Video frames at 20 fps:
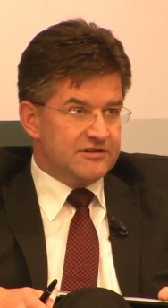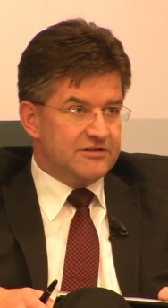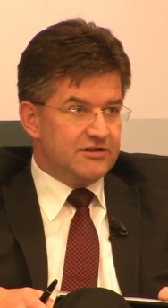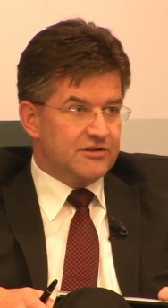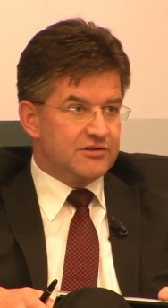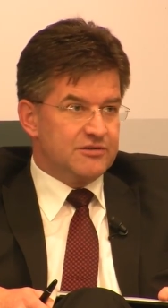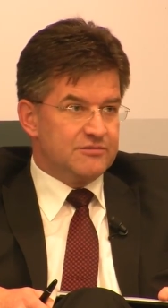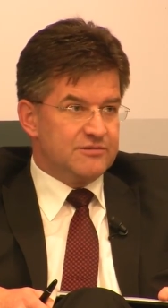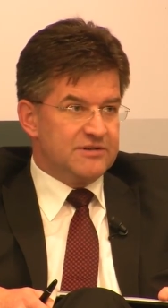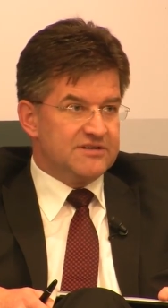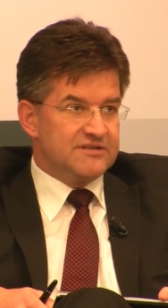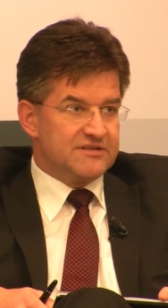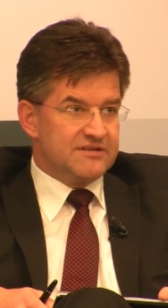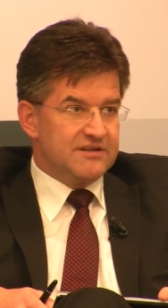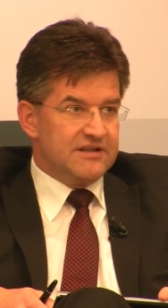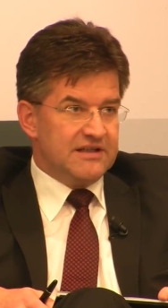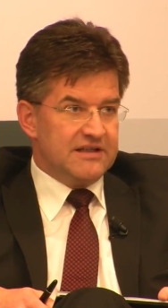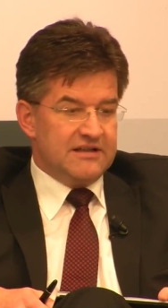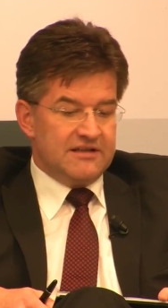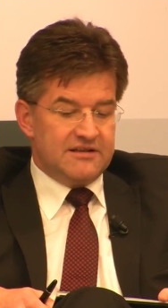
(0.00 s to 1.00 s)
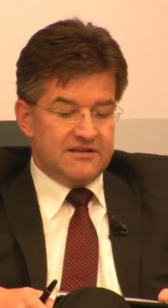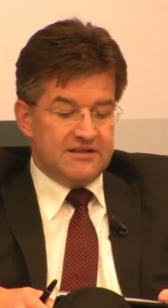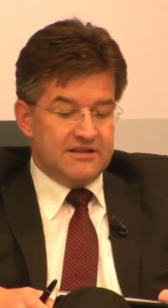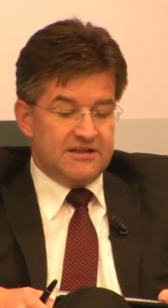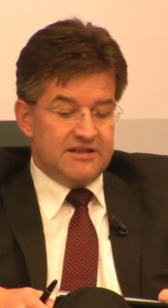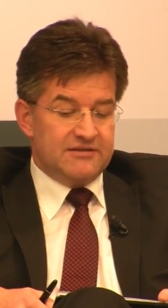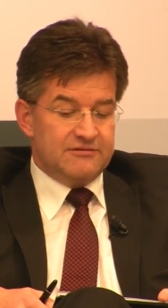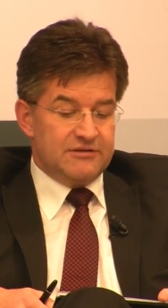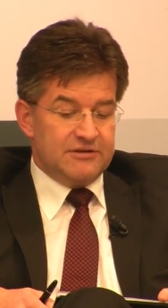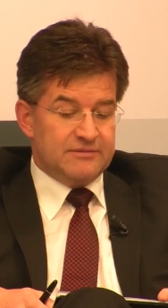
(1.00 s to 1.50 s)
documents
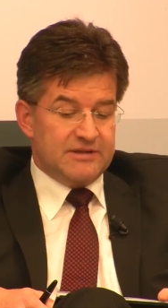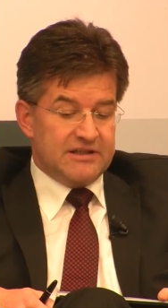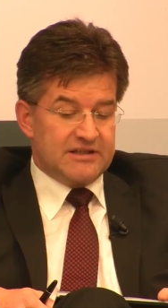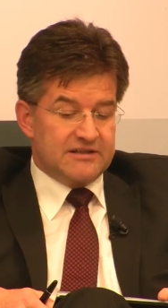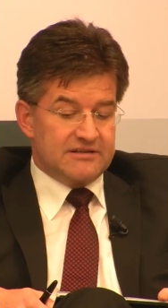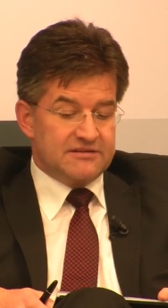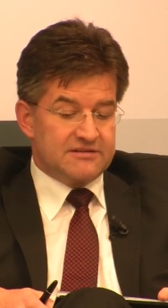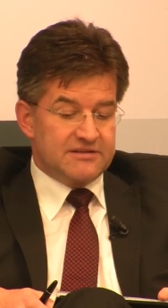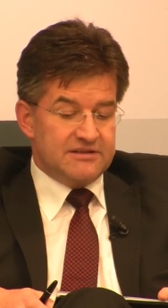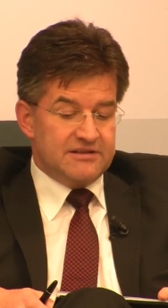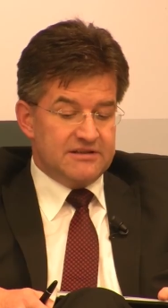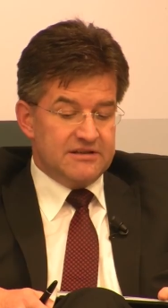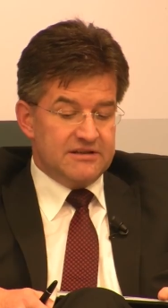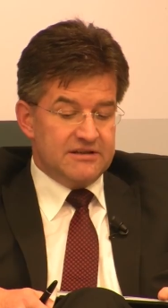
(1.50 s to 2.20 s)
dealing with my country.